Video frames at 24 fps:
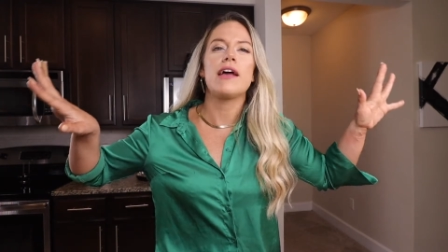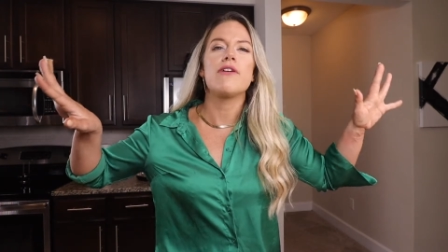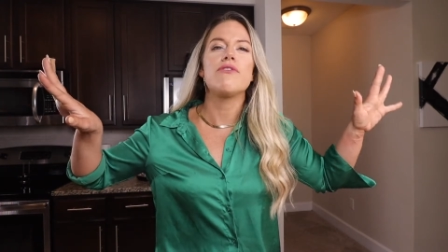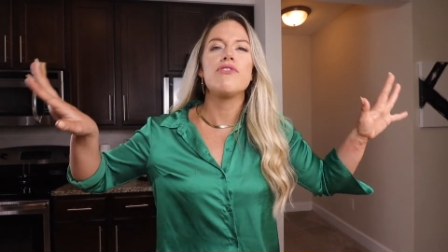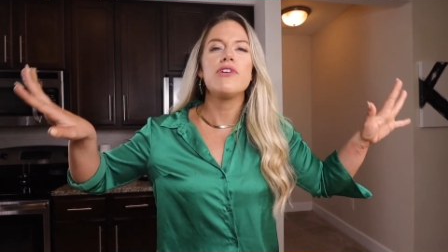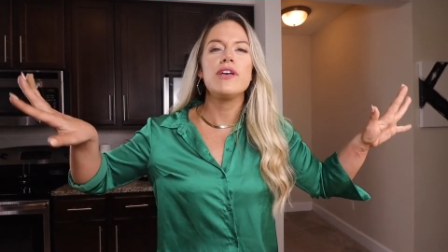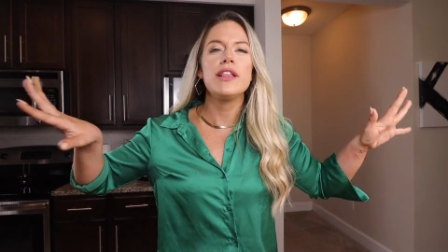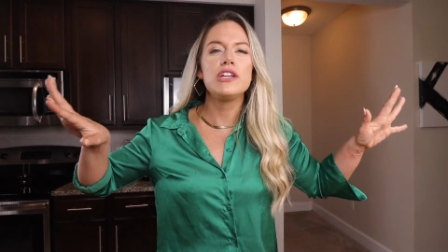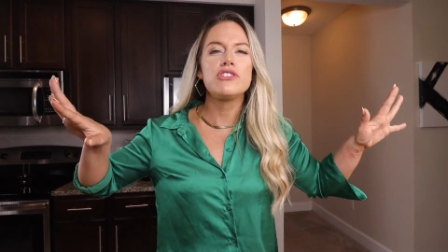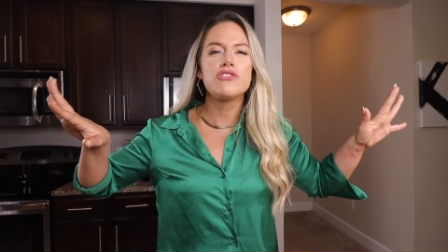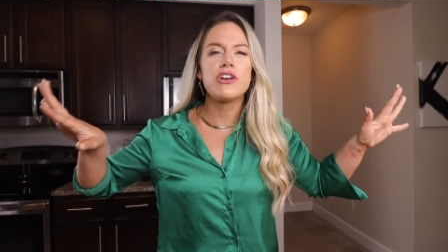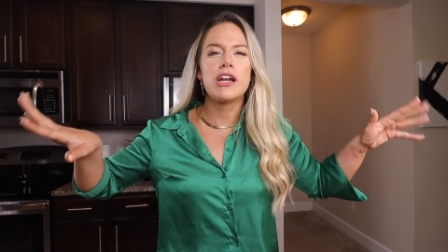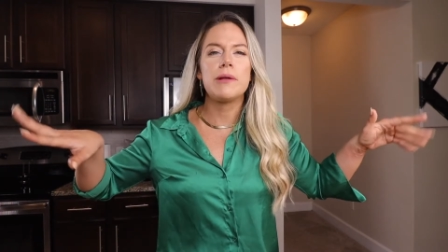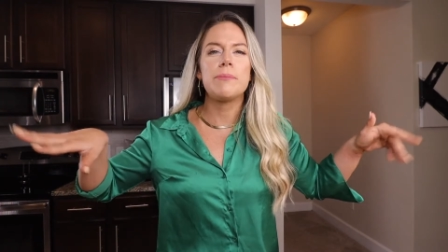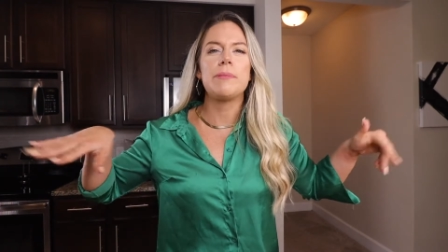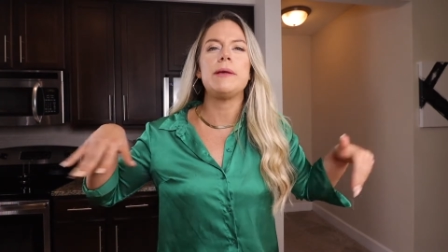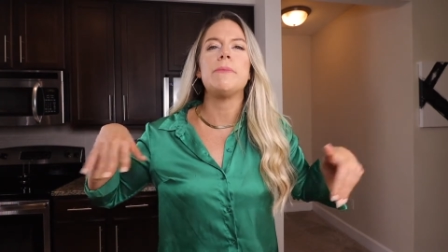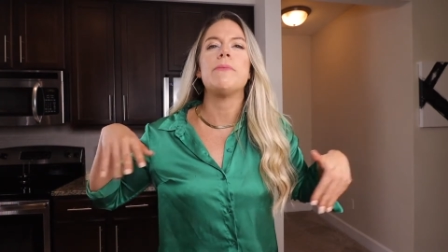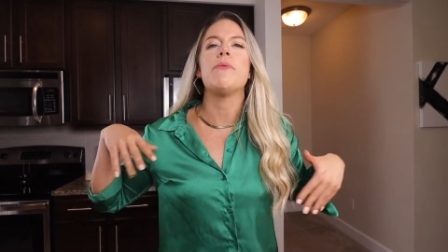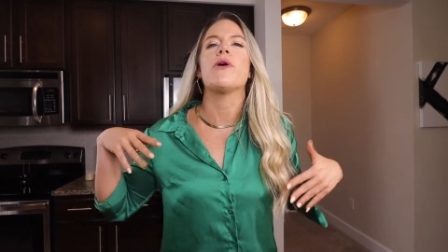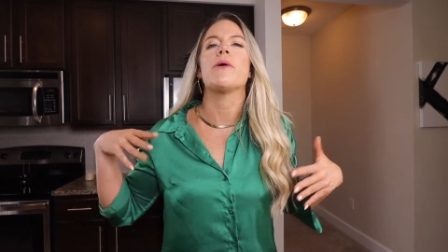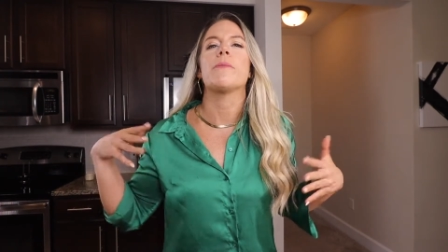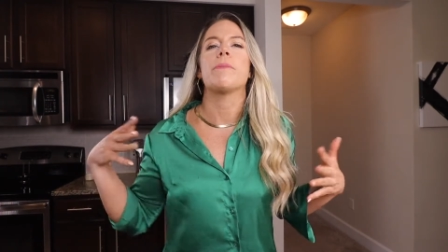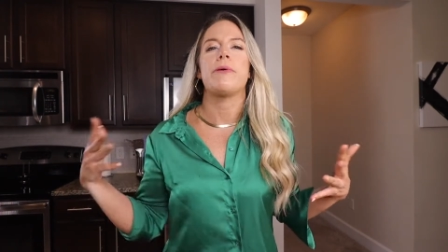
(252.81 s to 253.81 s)
I really try to
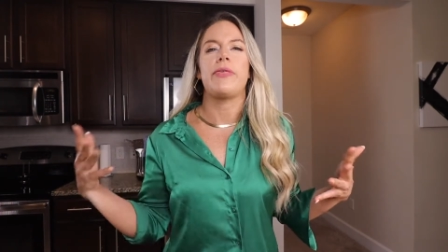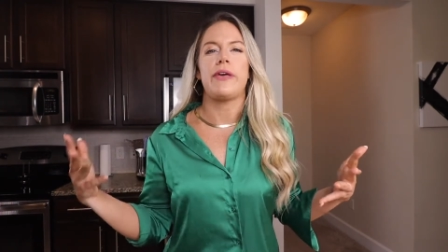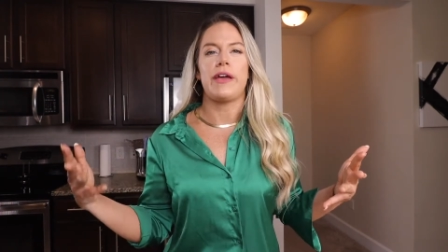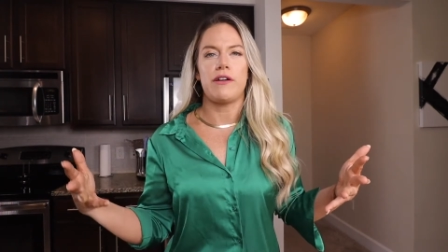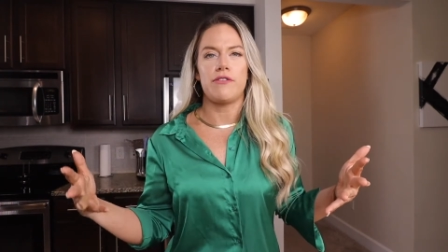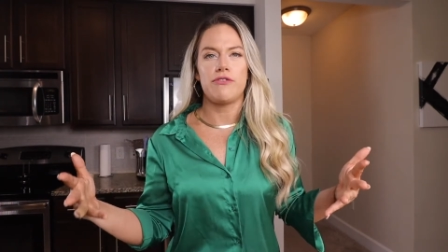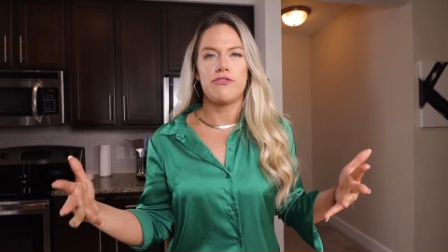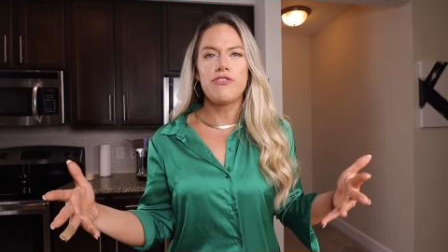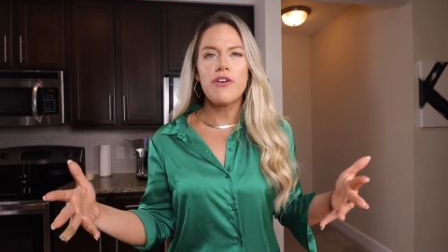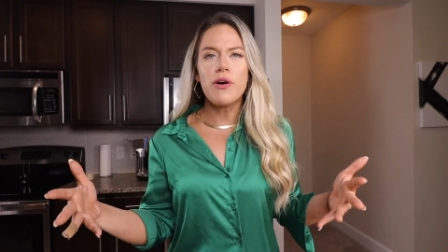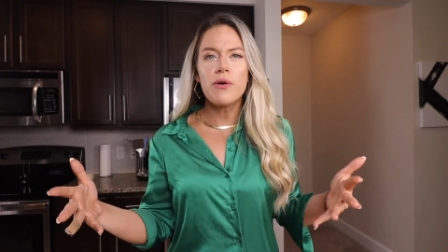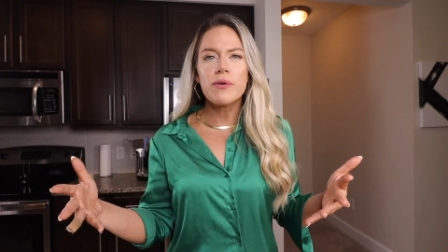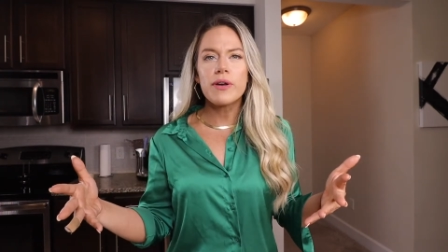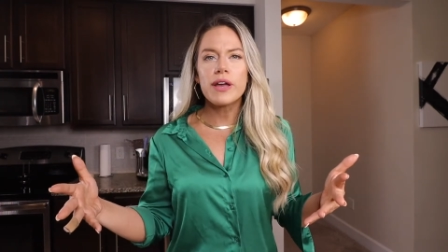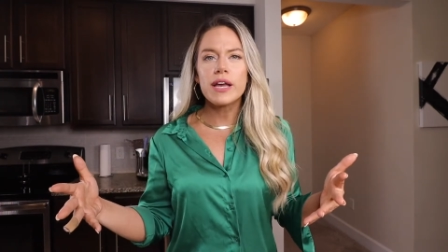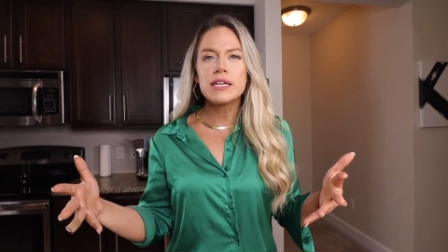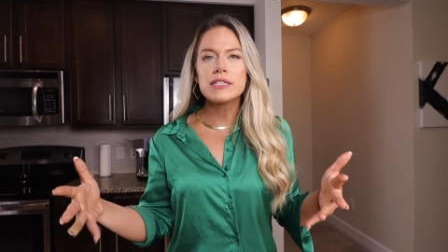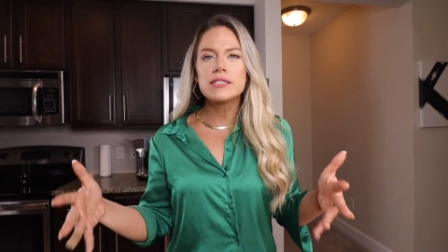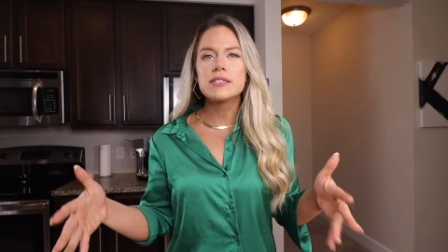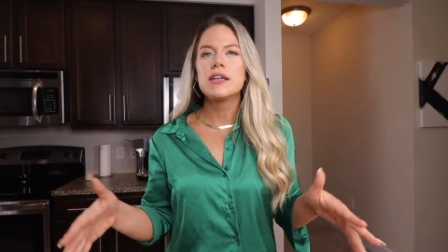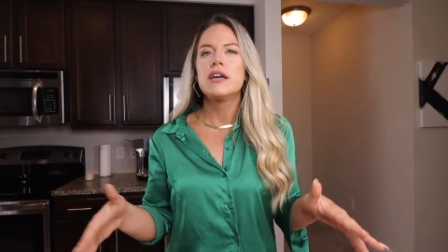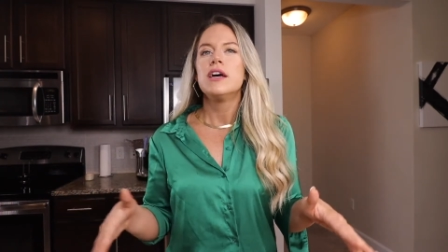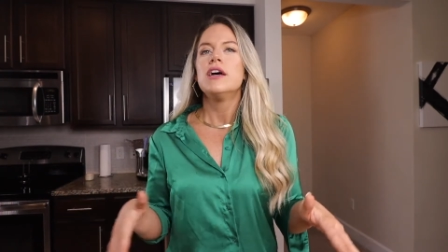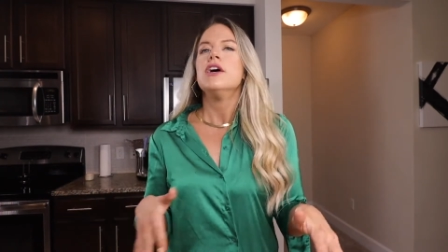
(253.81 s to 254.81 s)
be more plant
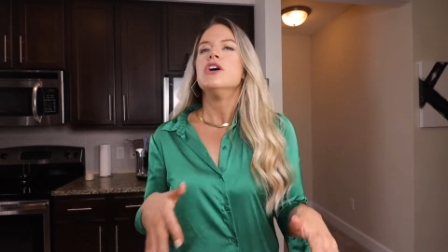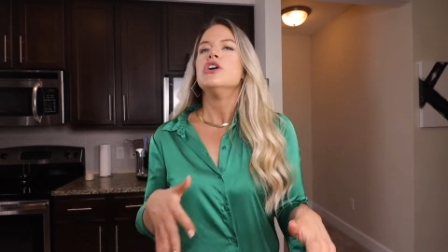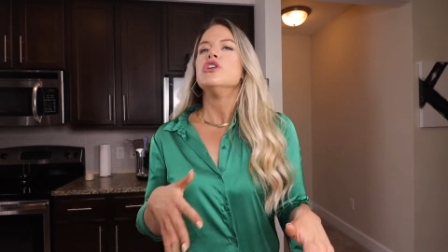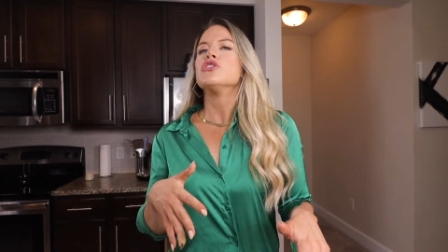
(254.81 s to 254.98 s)
focused,